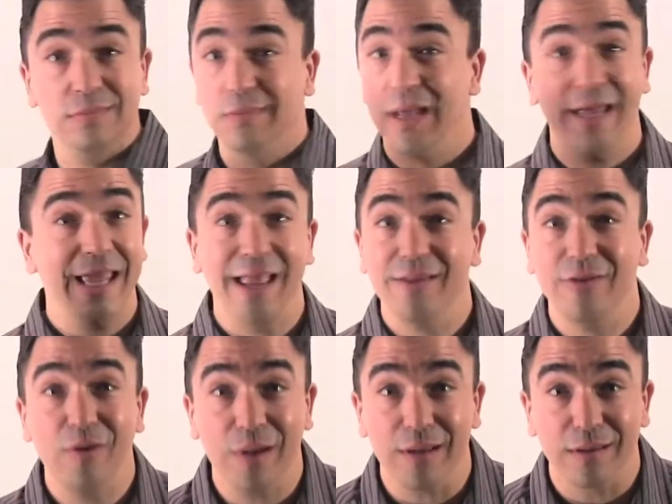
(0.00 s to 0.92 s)
I can't
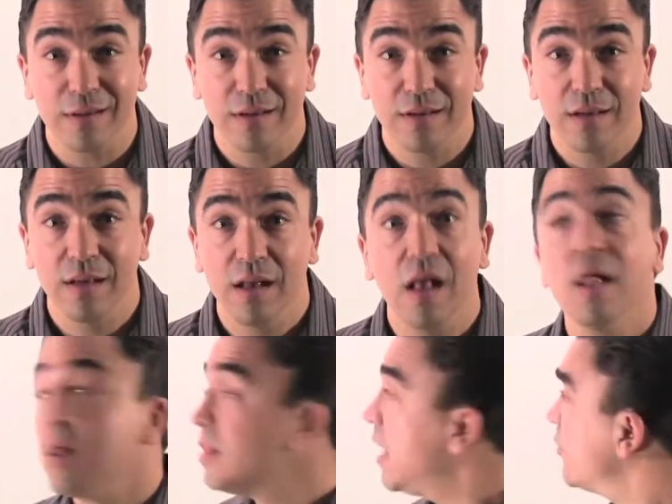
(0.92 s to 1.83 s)
do it.
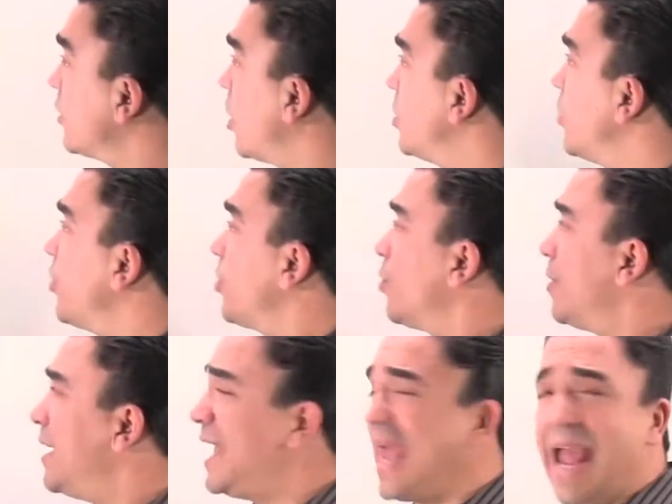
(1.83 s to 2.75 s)
Let's go to
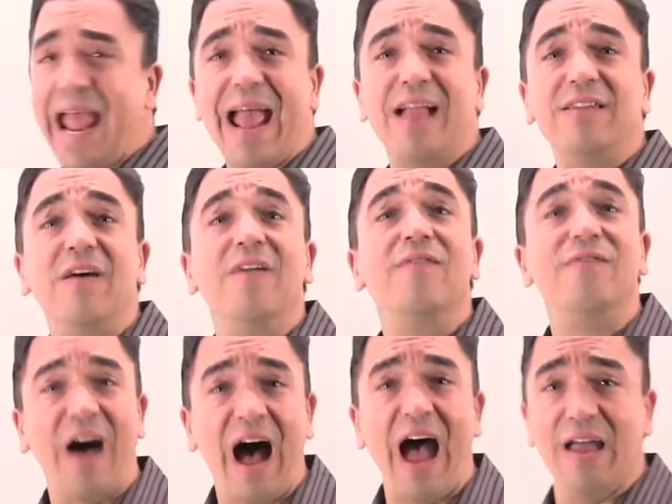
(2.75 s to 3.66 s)
3 and
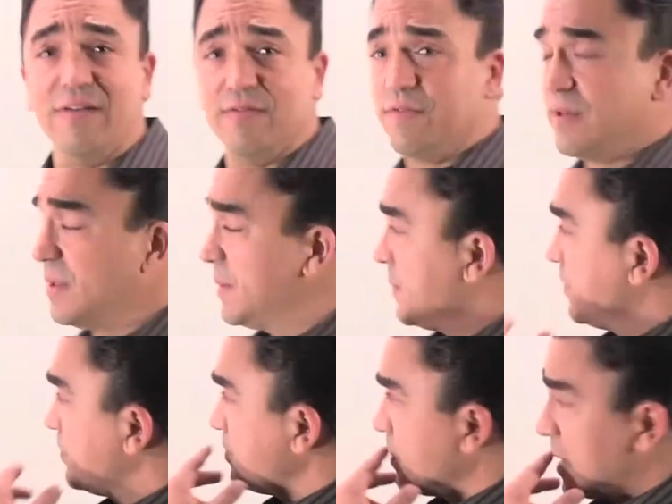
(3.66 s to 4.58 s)
5.
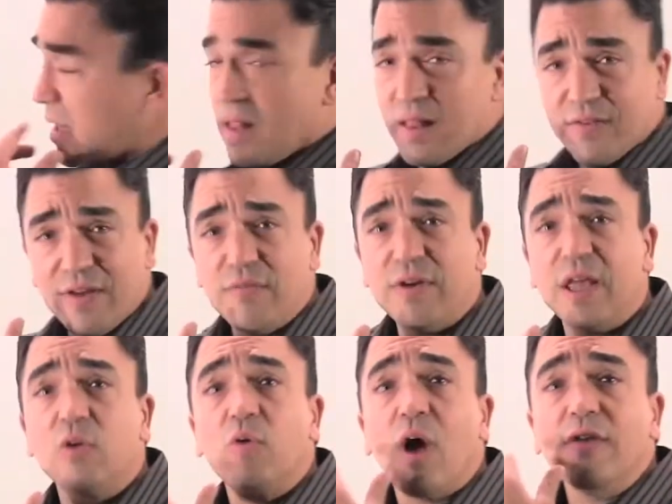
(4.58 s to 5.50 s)
Let's see if we
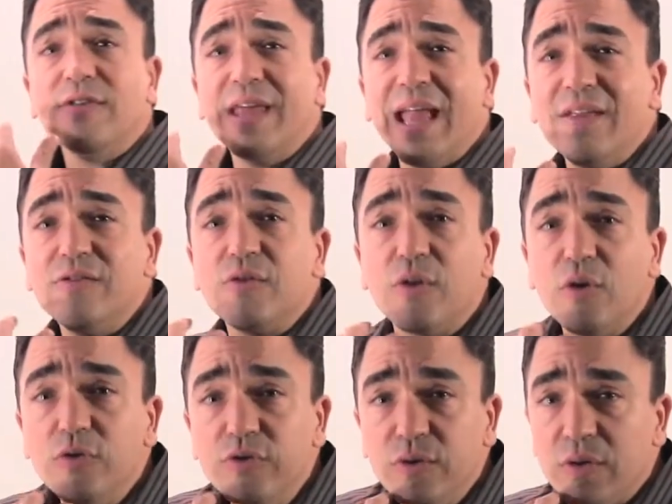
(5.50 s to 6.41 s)
can cross cancel
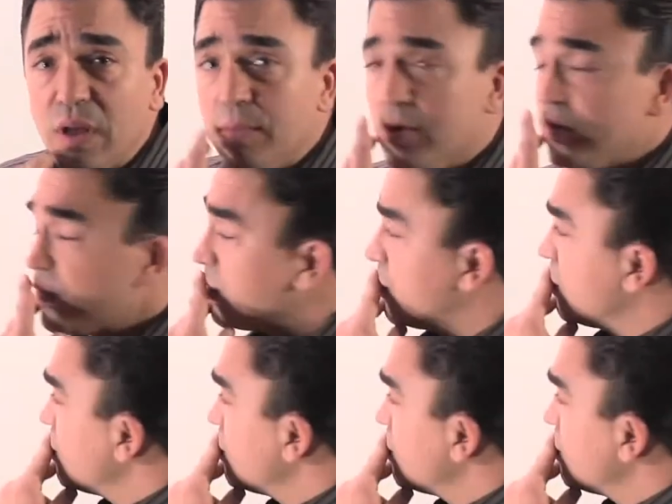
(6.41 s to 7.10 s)
those two numbers.